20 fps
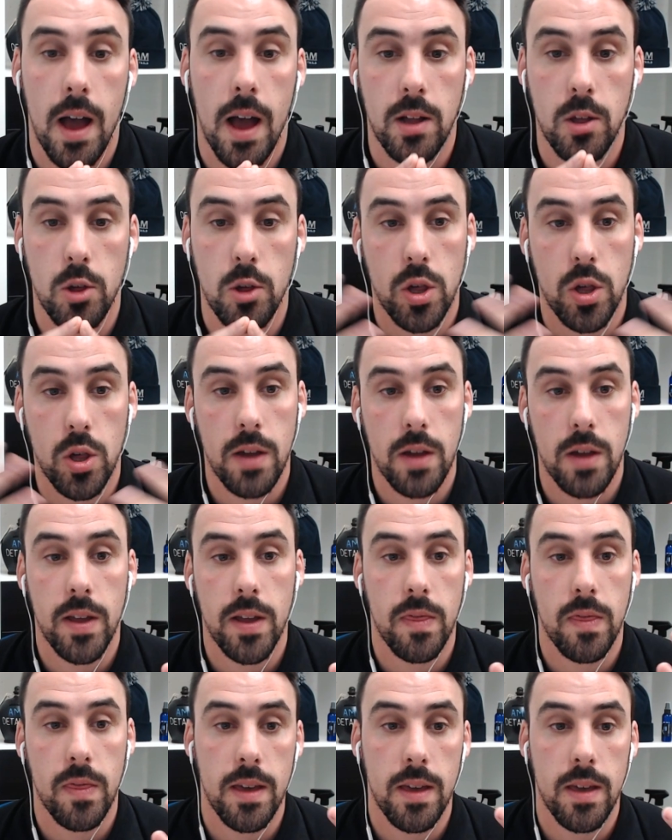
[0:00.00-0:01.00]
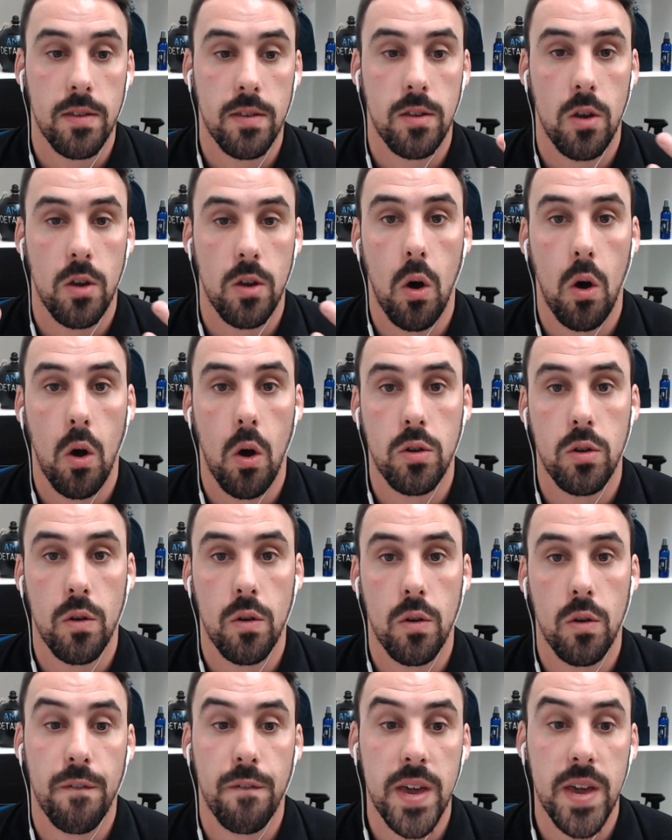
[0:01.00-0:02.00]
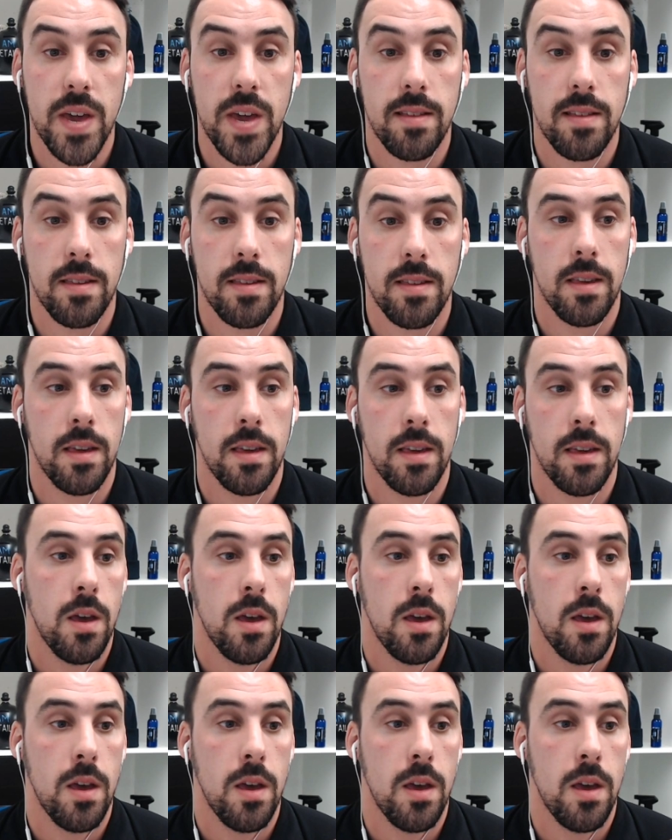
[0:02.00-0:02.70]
and sharing this on your feeds